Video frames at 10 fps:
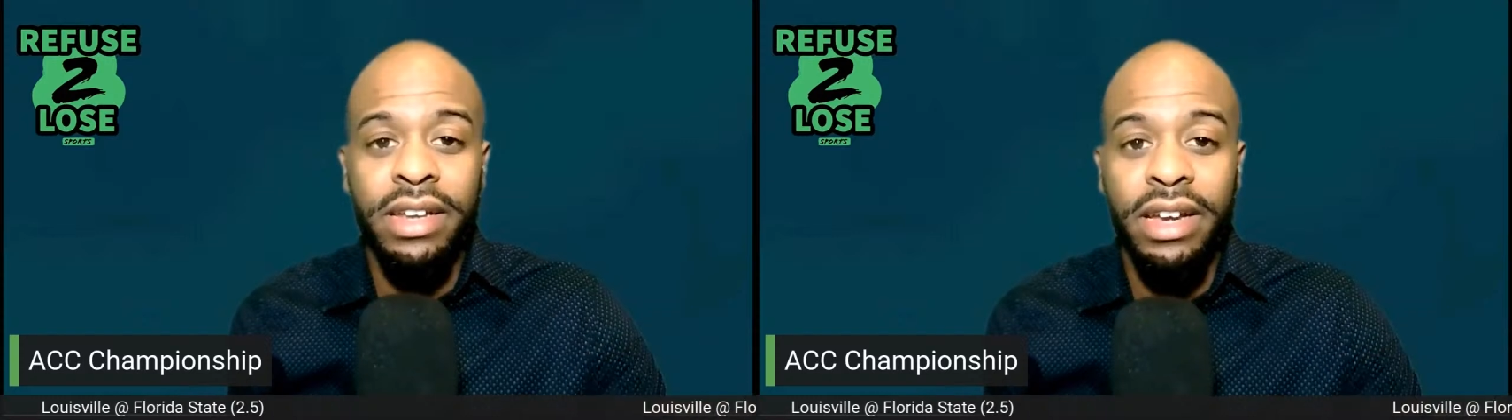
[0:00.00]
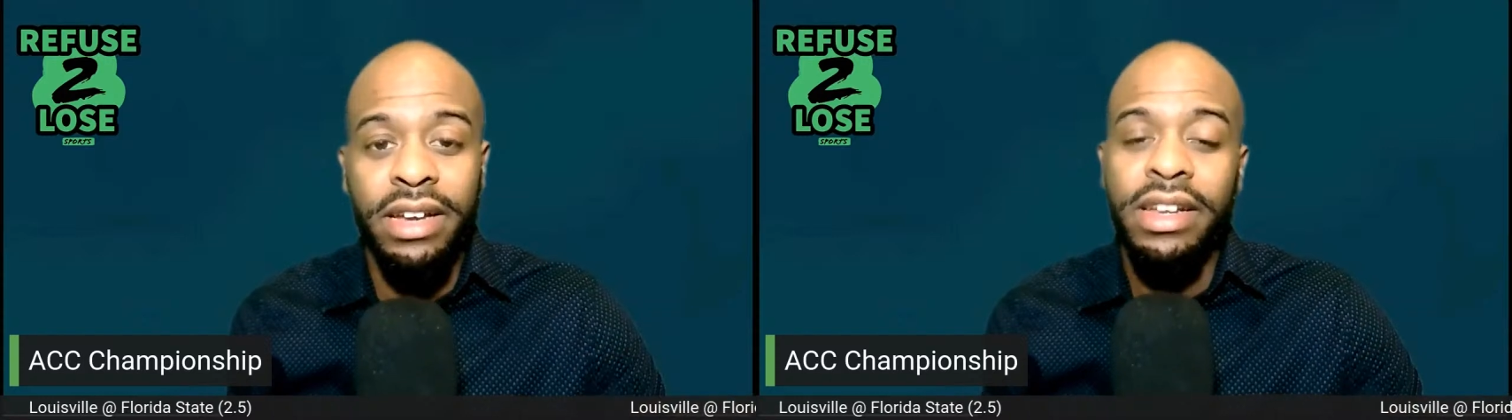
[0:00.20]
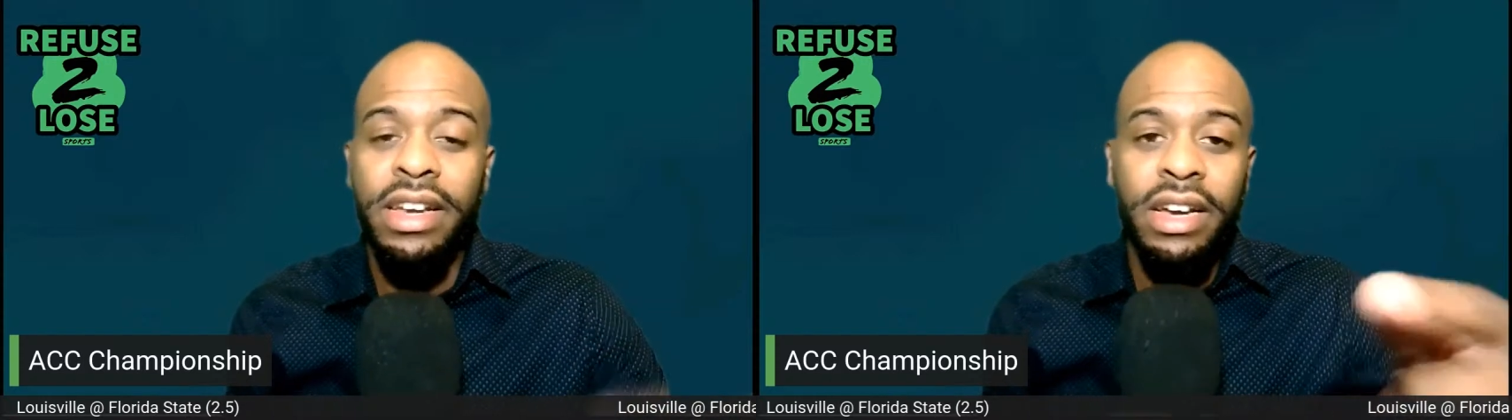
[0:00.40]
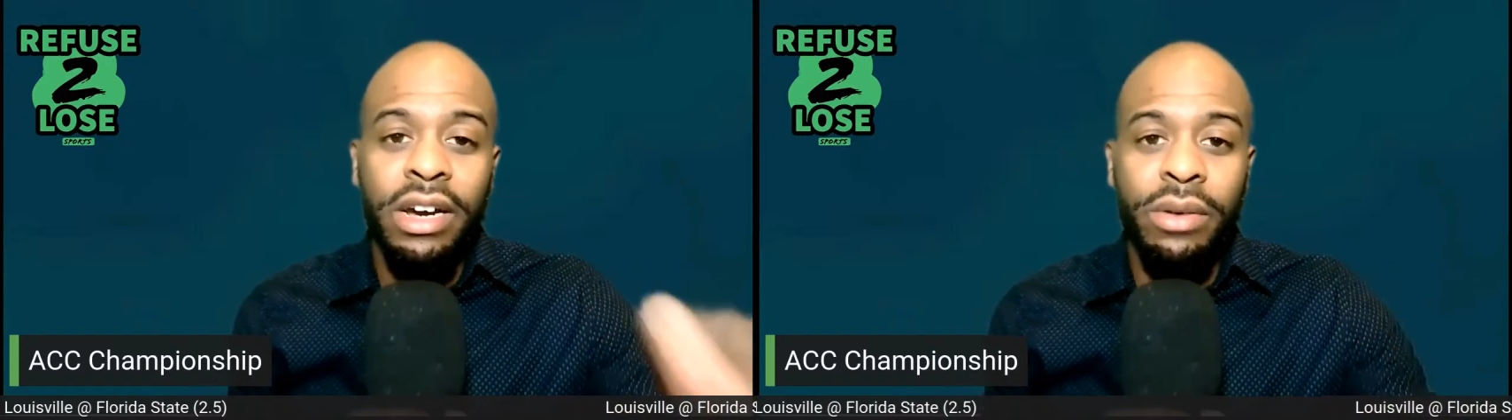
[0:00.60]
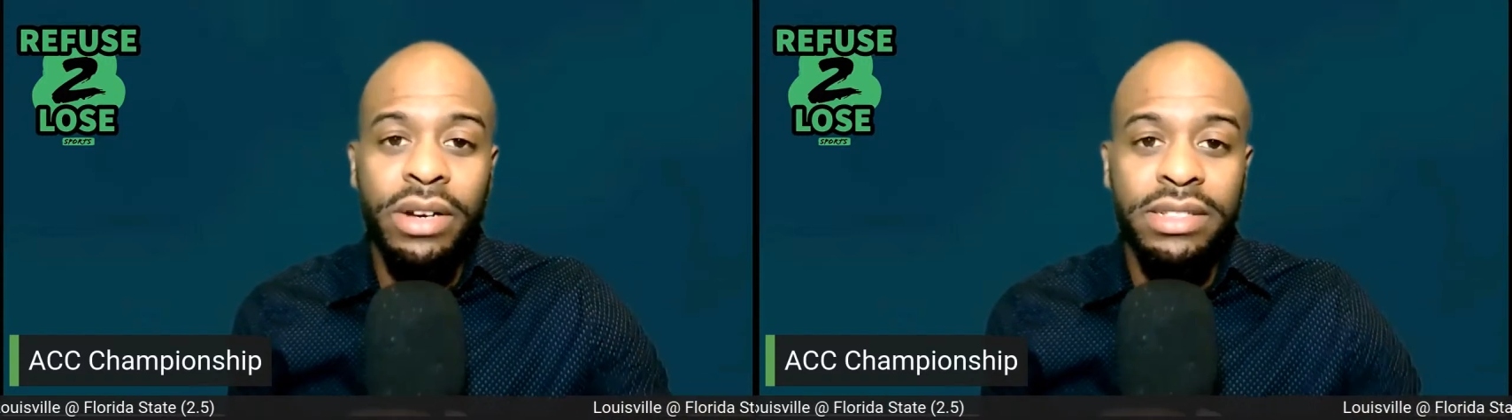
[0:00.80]
end,
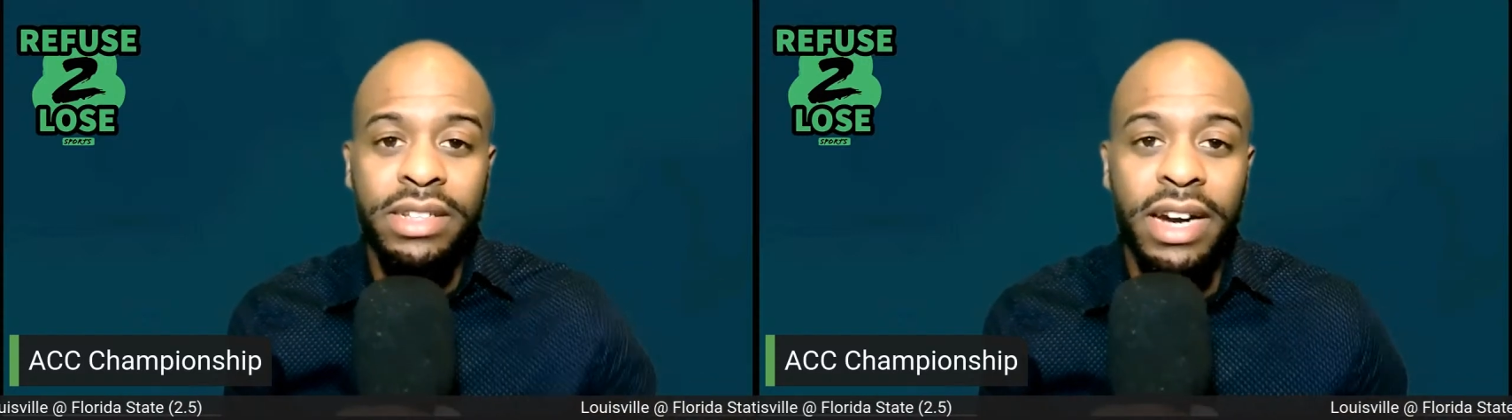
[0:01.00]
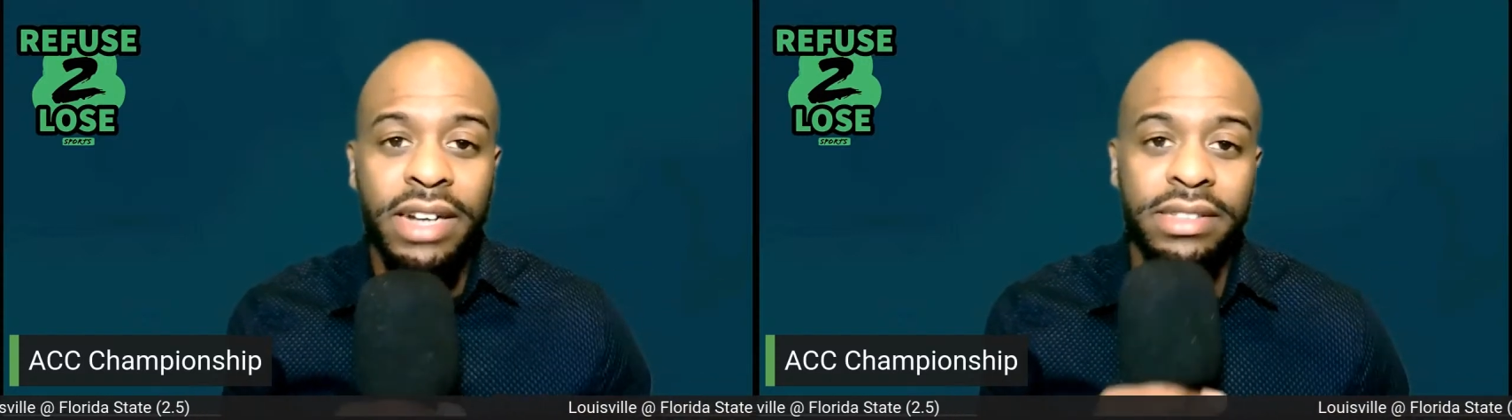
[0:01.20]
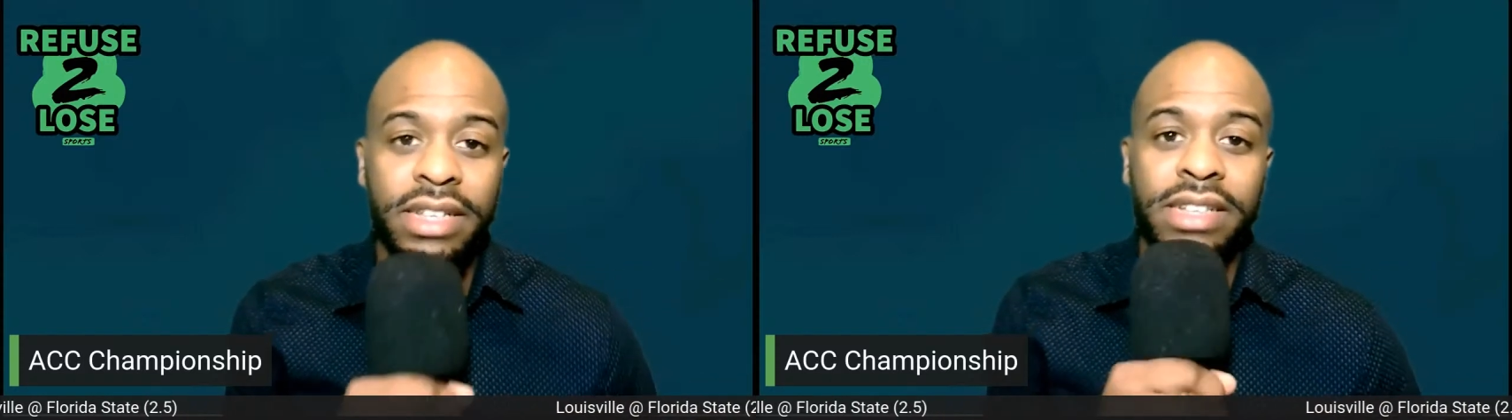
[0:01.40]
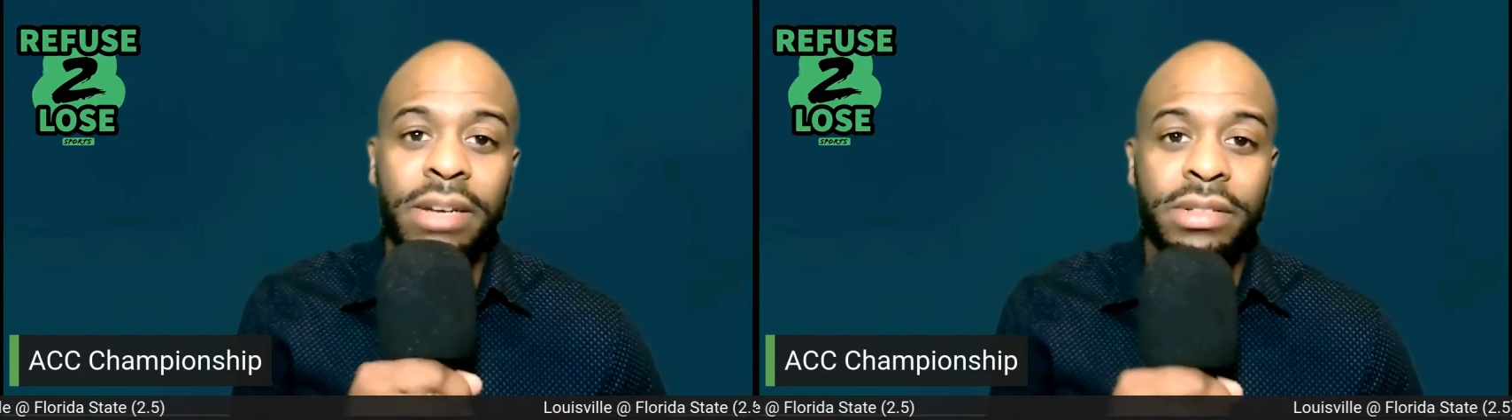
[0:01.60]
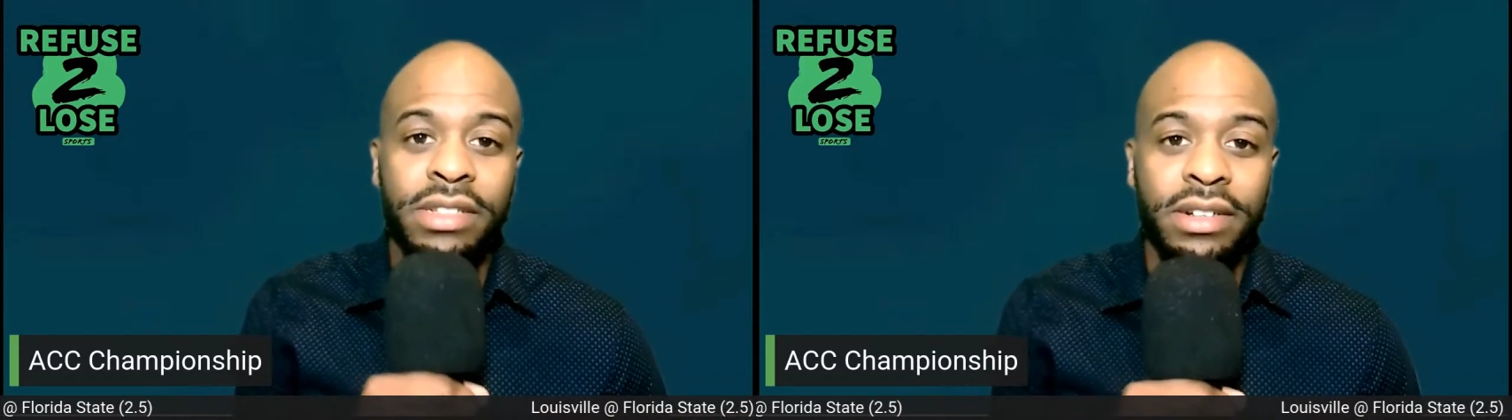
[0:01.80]
and we'll see y'all at the next
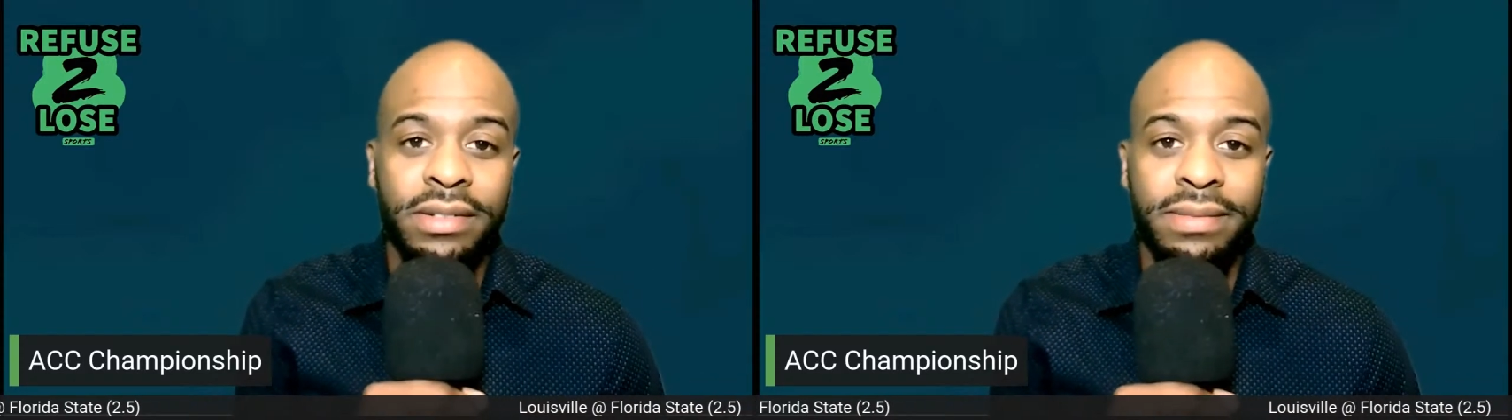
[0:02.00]
episode.